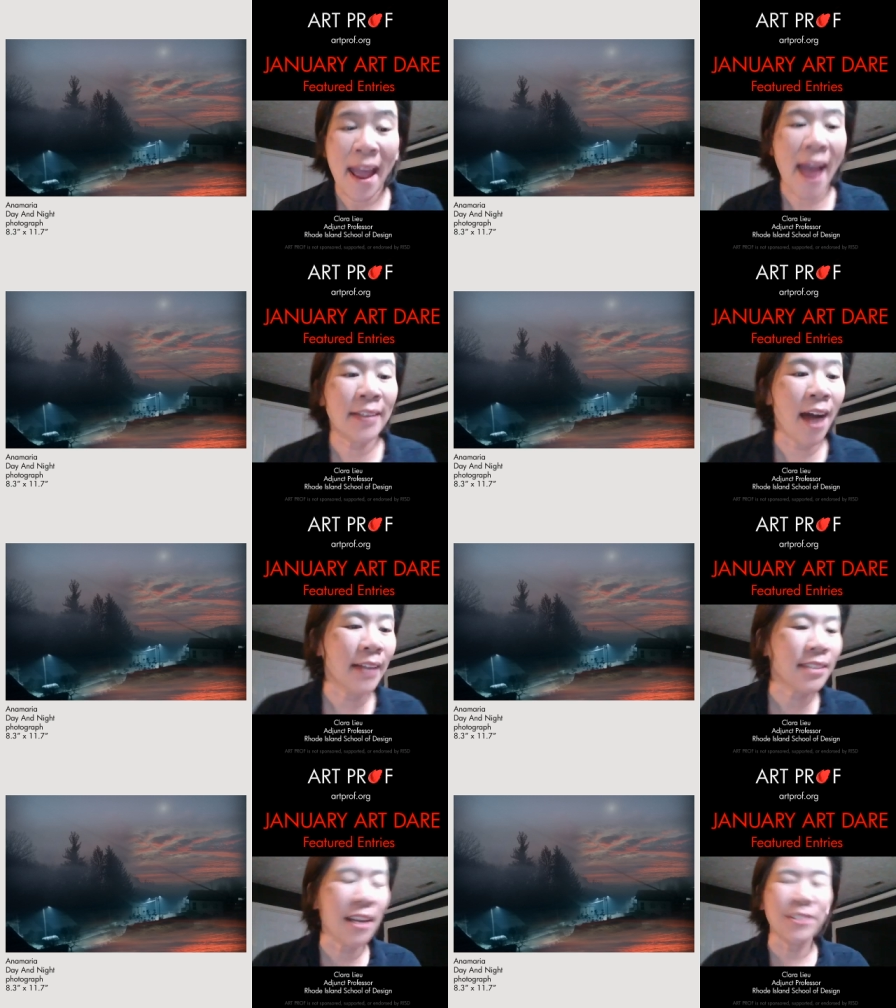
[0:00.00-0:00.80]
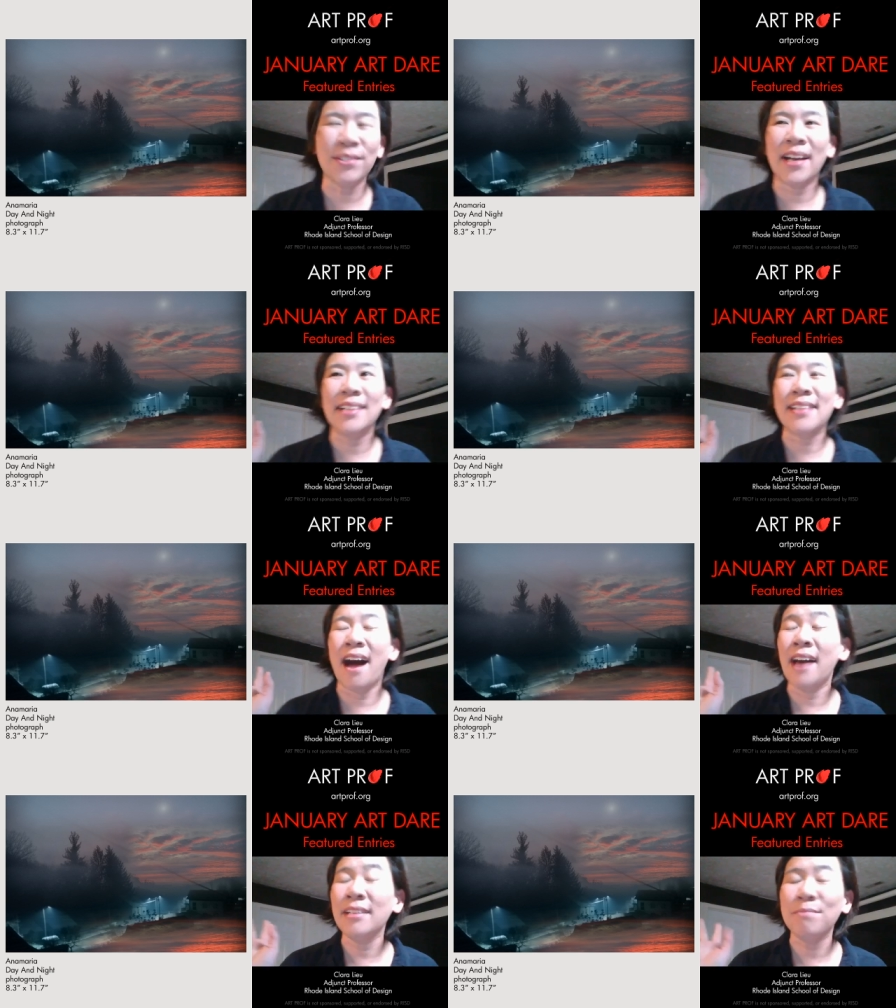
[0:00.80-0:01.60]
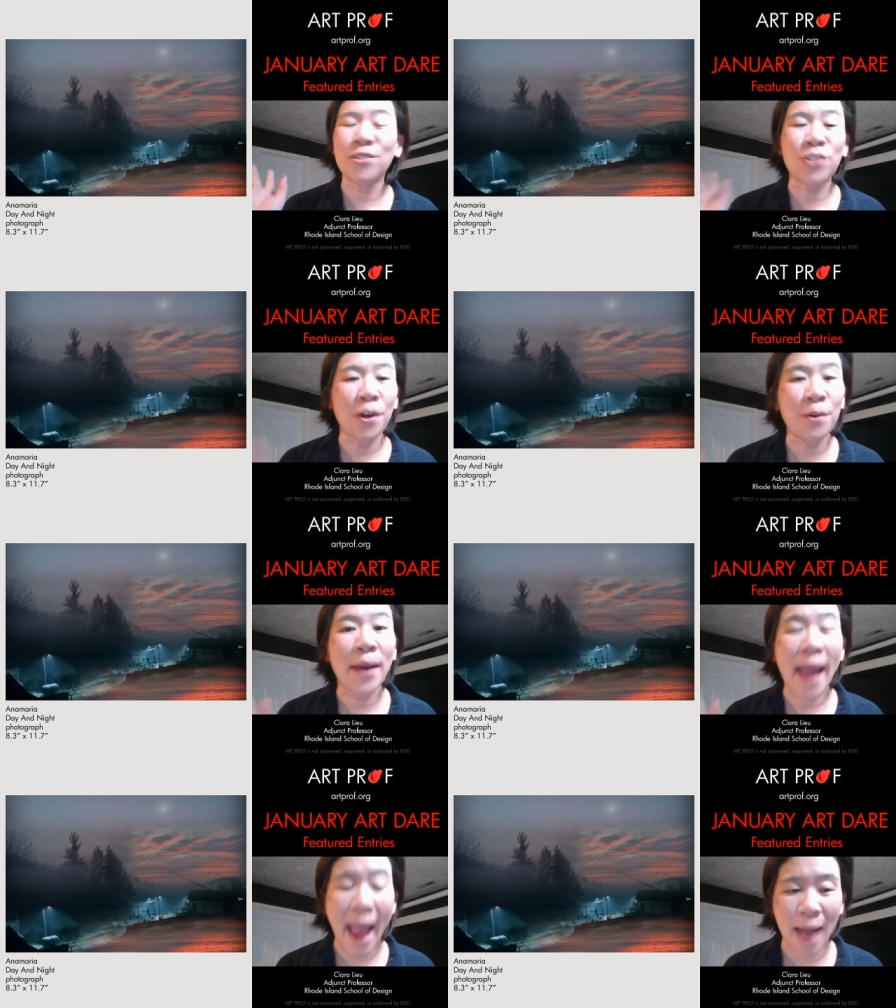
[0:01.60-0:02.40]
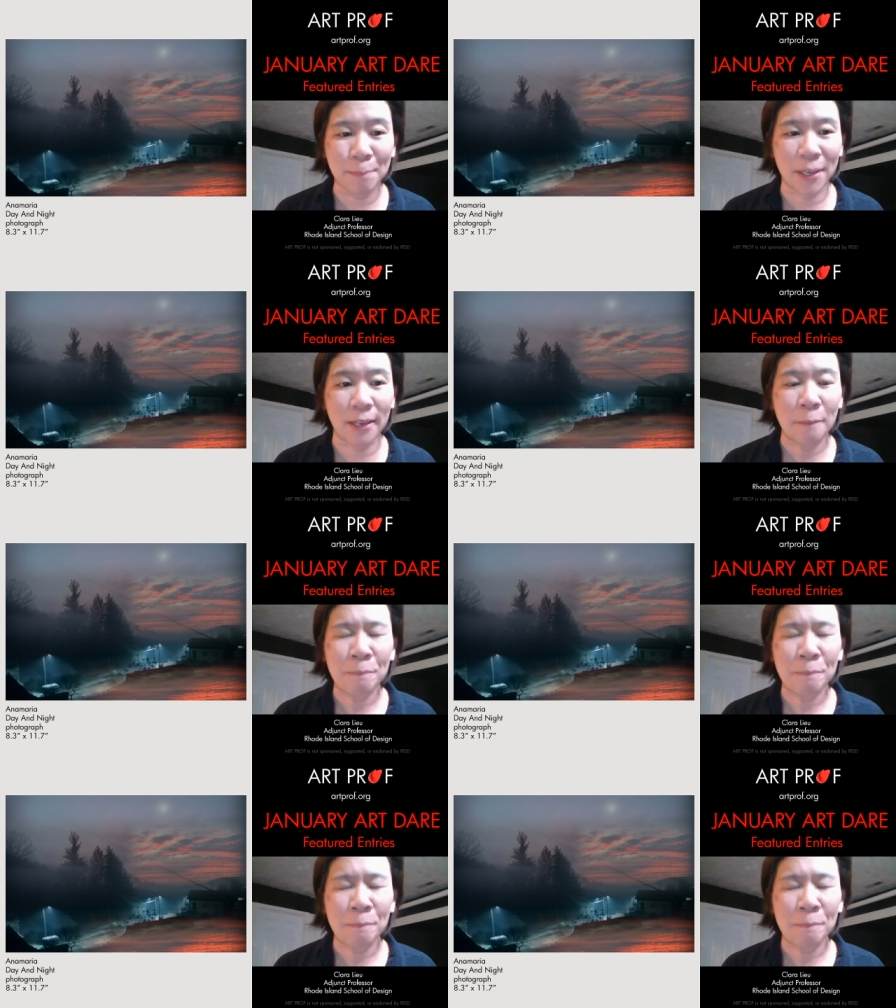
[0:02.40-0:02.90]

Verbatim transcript: And I'll tell you guys, I am so happy